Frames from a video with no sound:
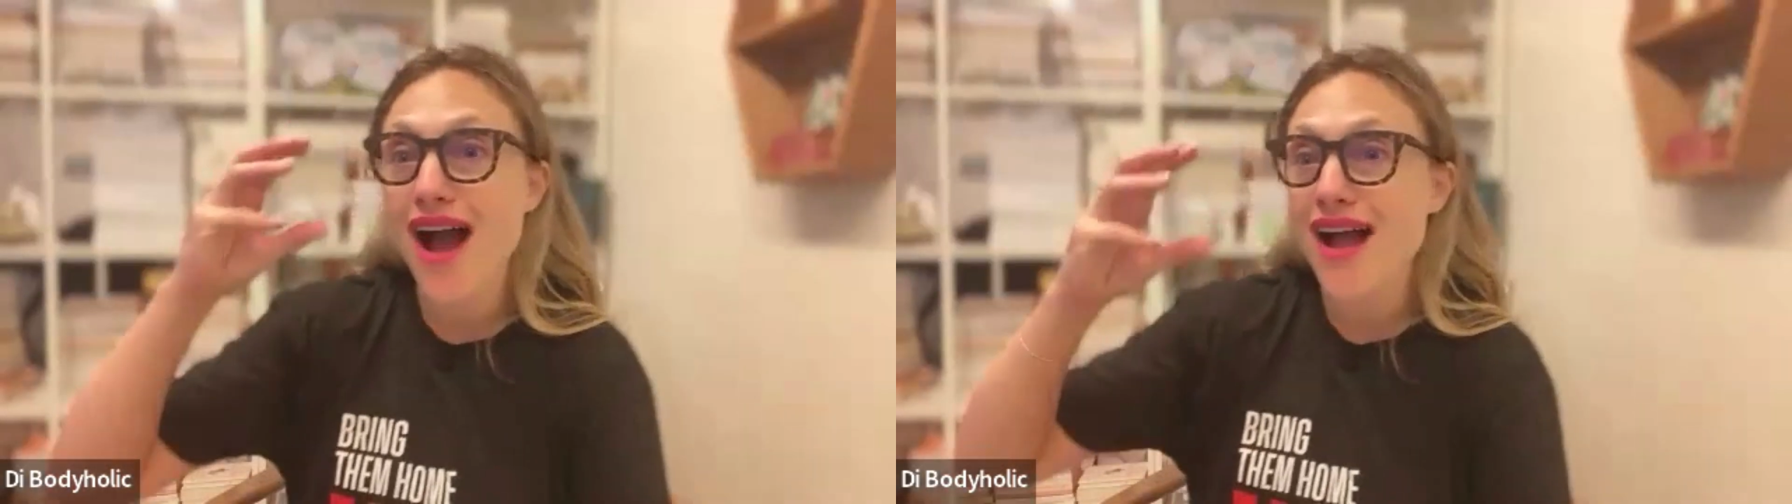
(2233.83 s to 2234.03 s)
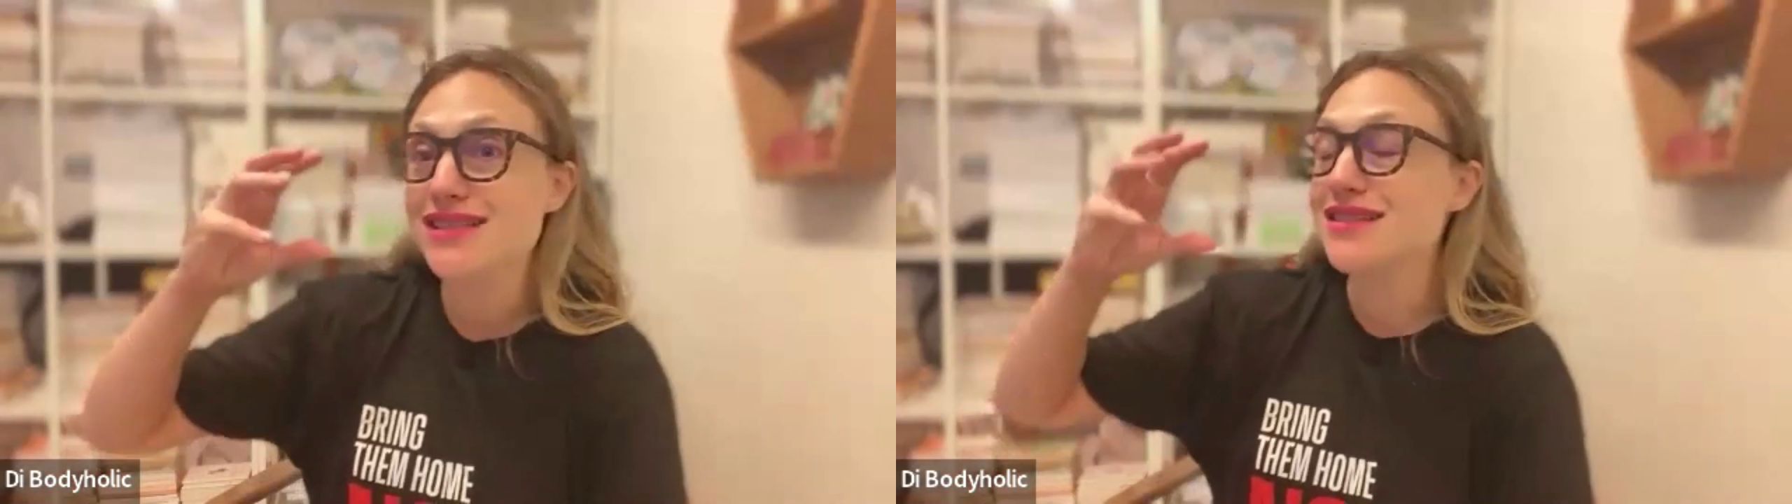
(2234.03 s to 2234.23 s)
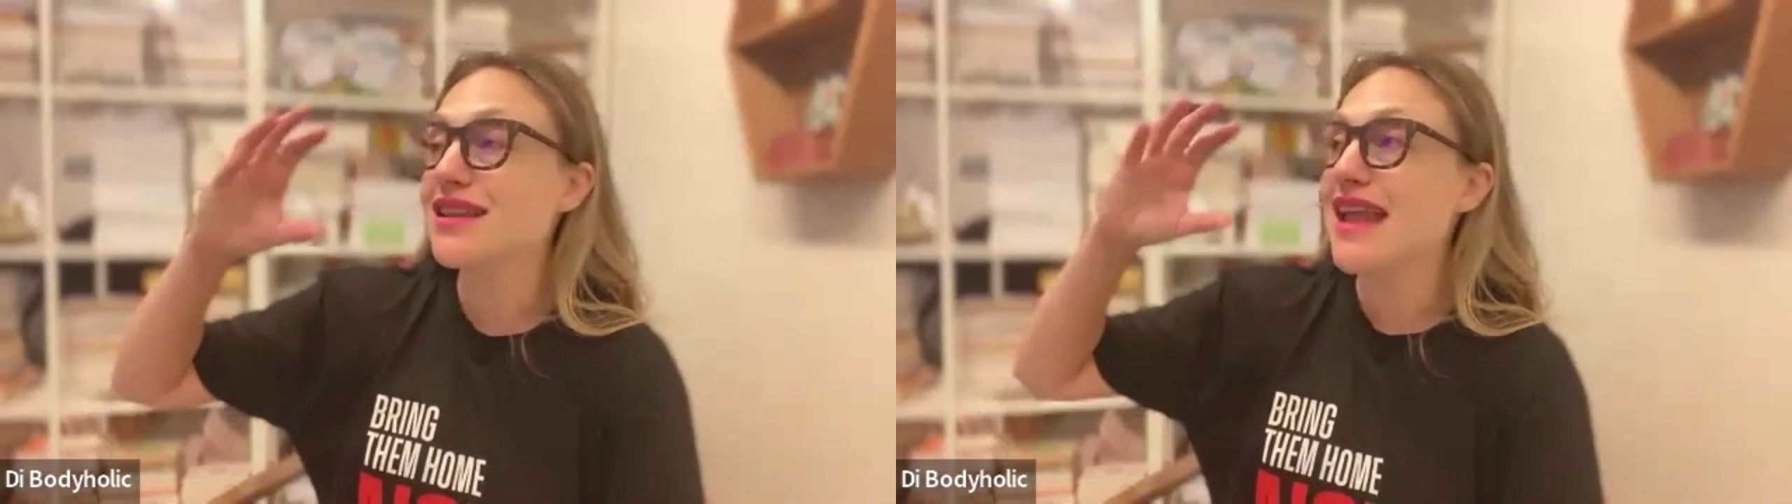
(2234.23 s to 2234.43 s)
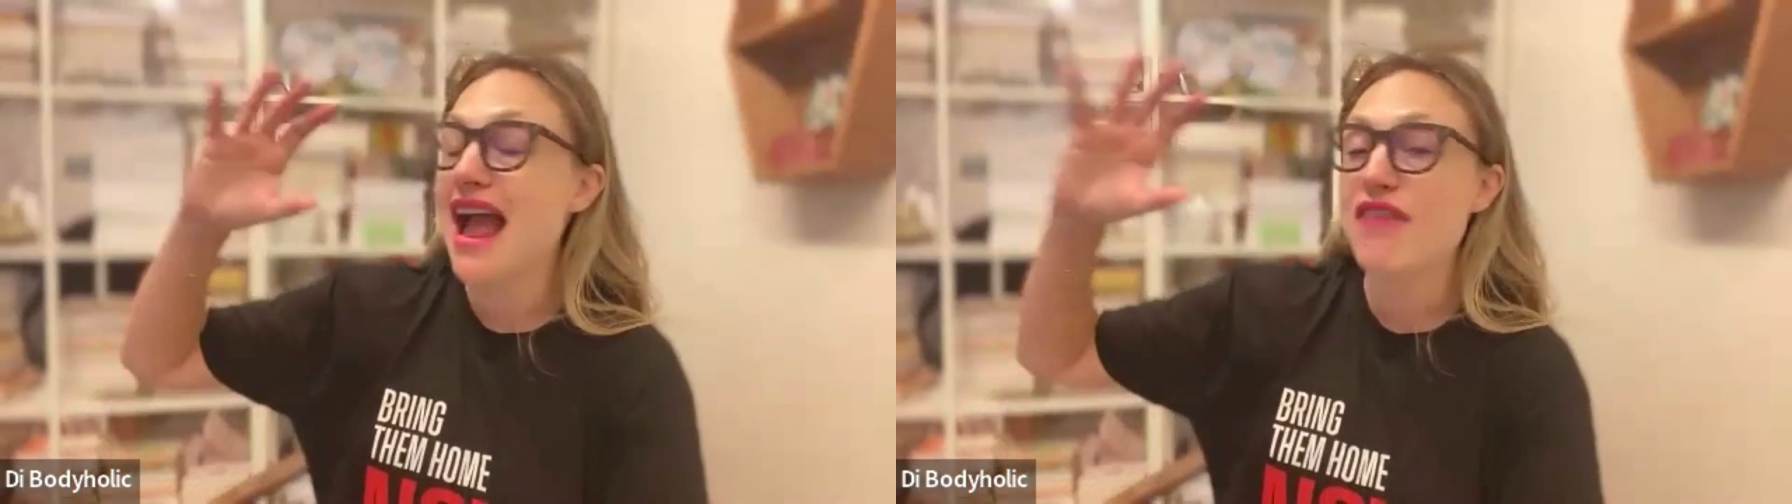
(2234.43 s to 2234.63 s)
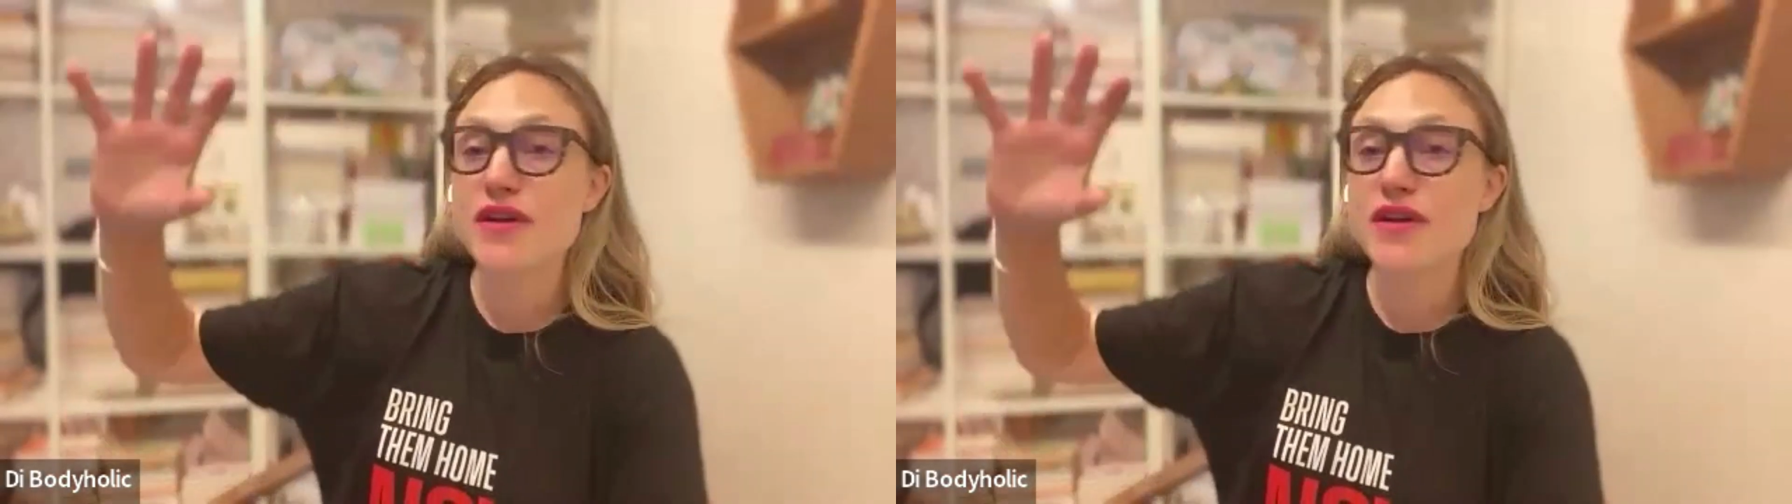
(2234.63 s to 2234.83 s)
constantly
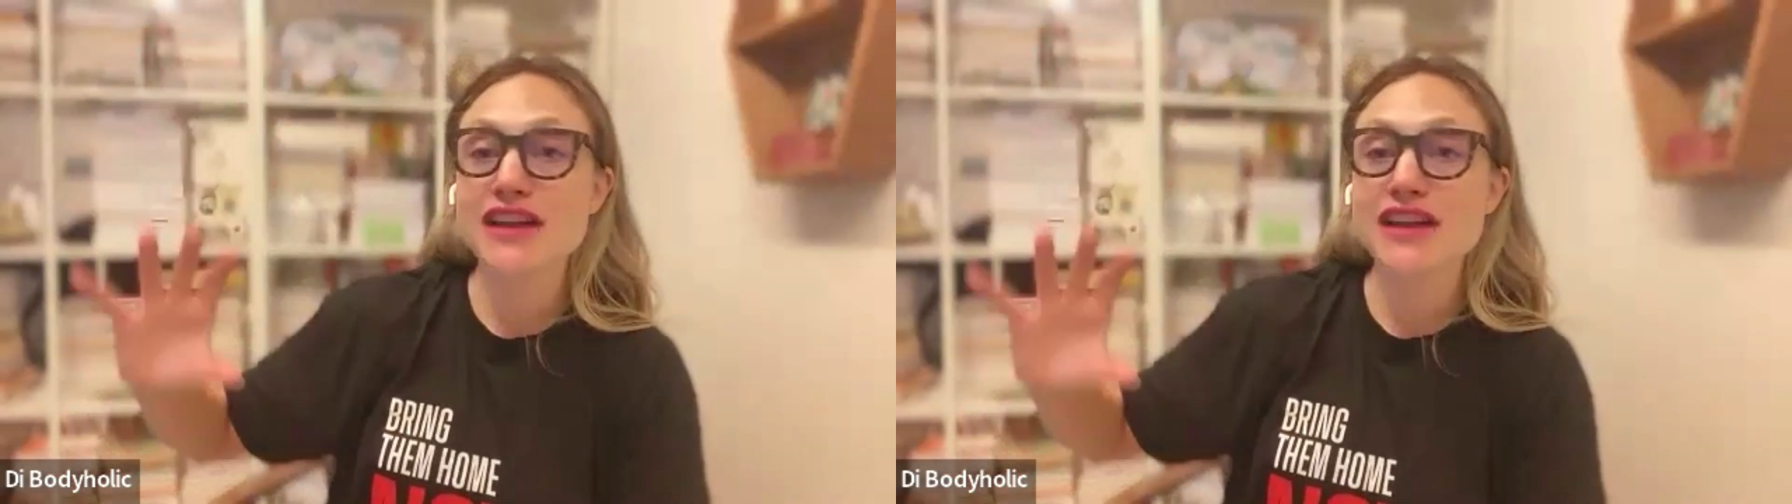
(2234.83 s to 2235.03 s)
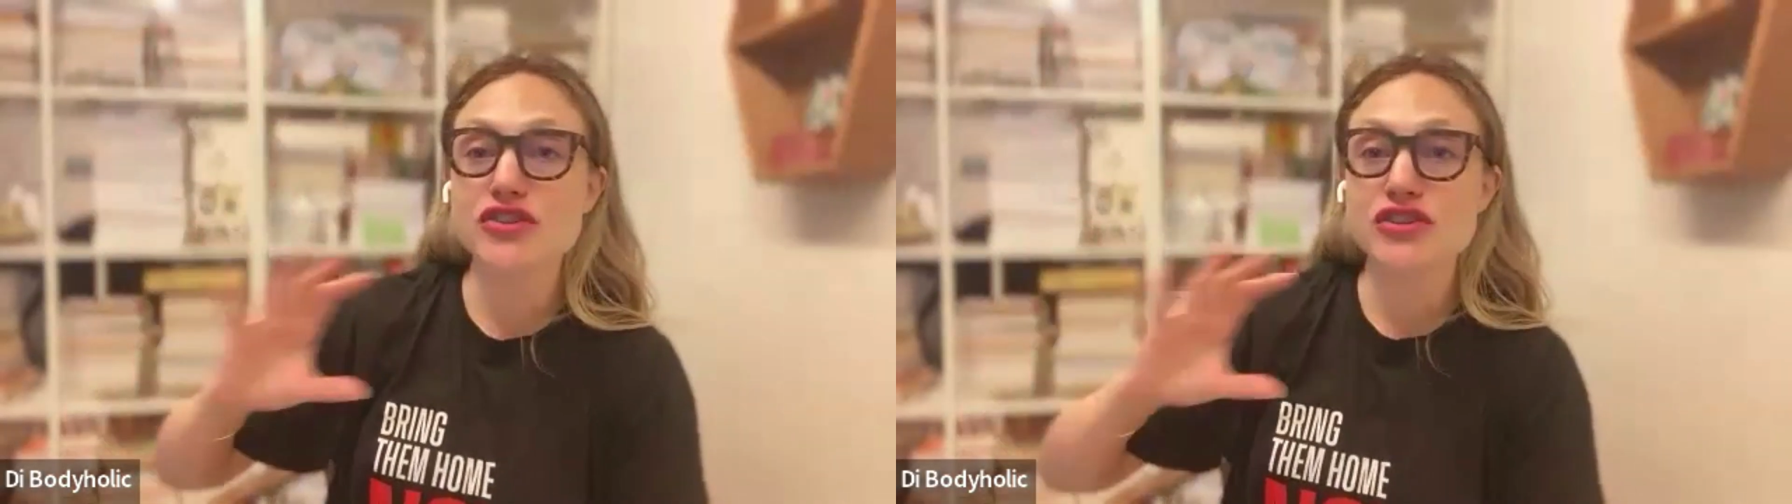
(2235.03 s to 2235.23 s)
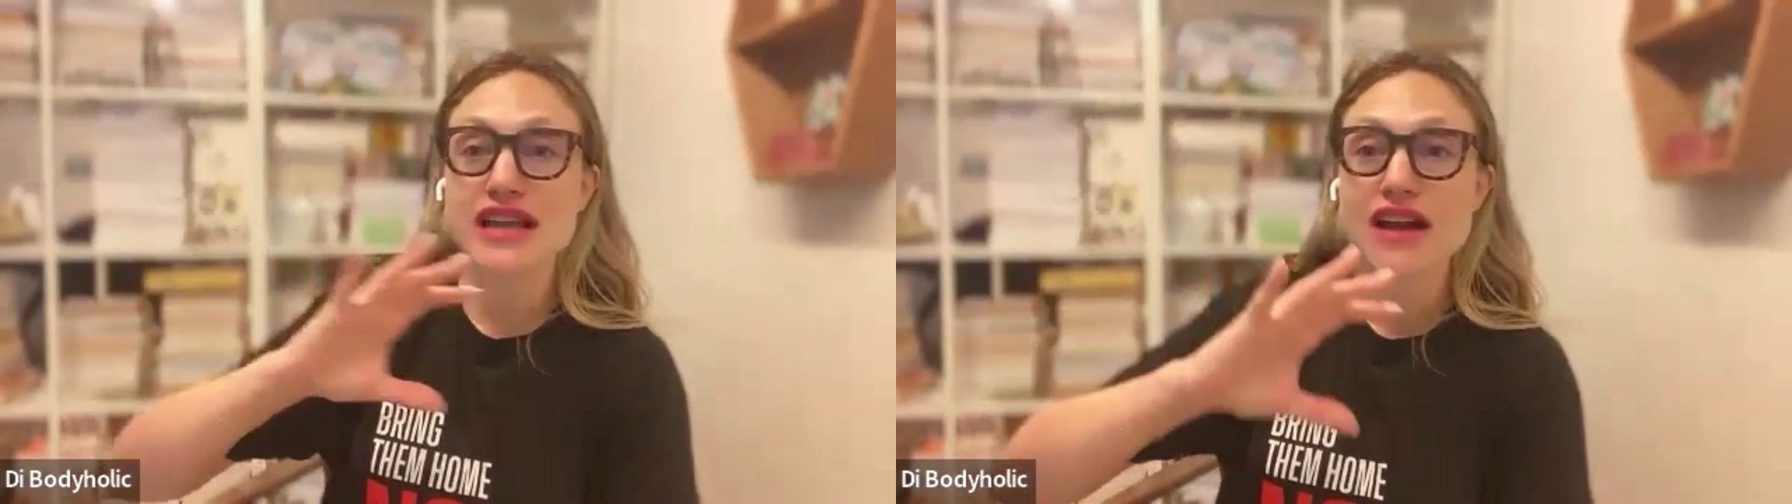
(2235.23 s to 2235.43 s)
have reminders